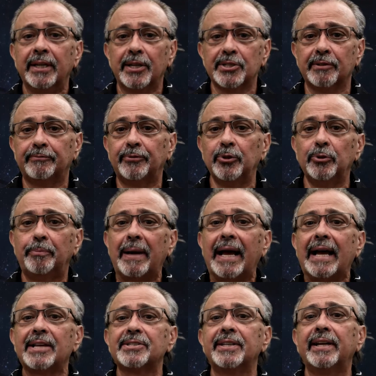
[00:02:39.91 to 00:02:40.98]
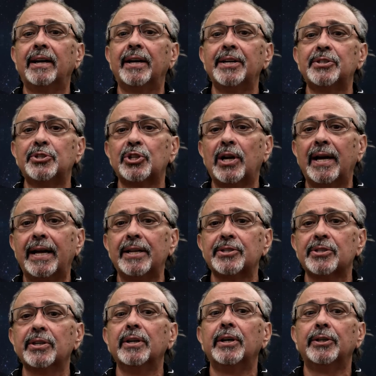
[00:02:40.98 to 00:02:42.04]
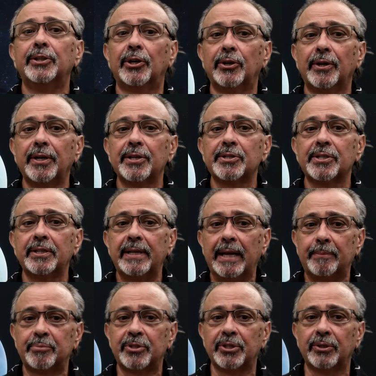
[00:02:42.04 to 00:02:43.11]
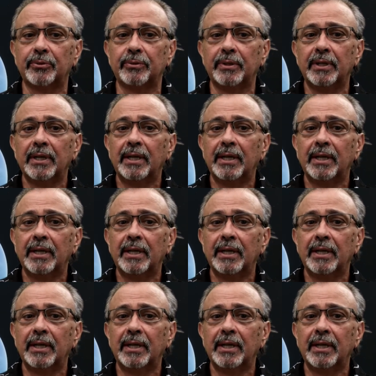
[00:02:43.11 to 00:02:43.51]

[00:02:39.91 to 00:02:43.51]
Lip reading: as it flew past the ice giants Uranus and Neptune.